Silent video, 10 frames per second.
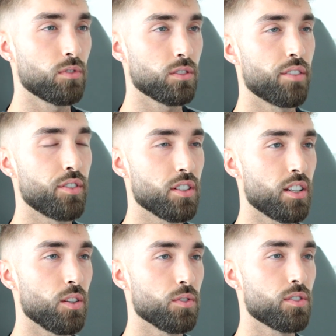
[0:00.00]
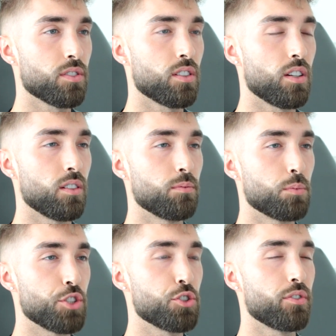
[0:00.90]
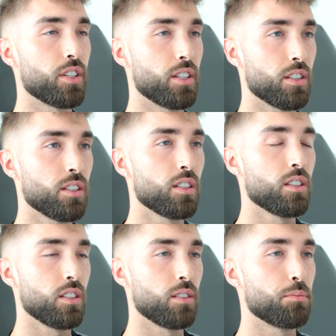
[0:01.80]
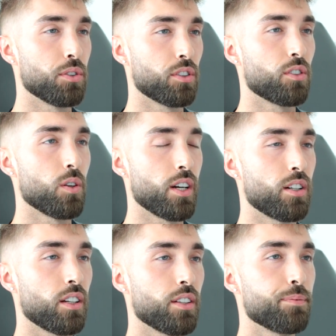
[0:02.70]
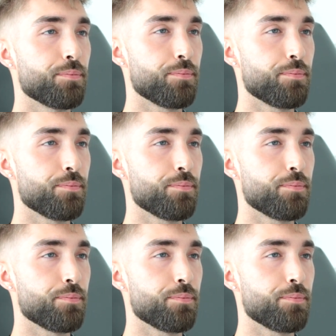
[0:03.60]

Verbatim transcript: different cells um, rejuvenate and be able to grow hair again.